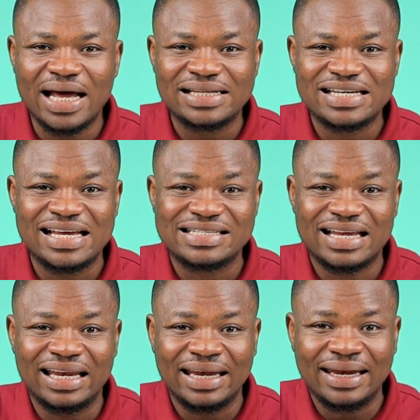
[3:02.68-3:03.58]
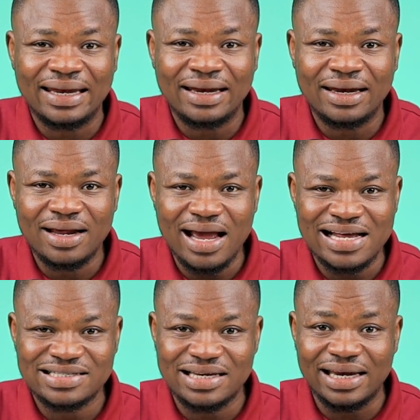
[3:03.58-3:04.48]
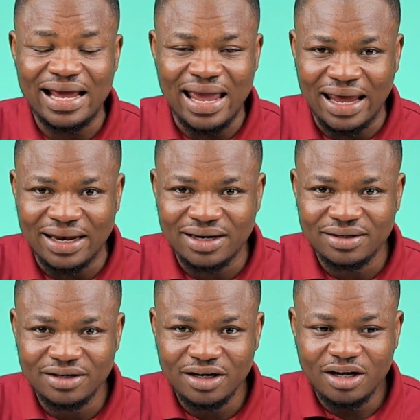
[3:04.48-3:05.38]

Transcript: that is as in n,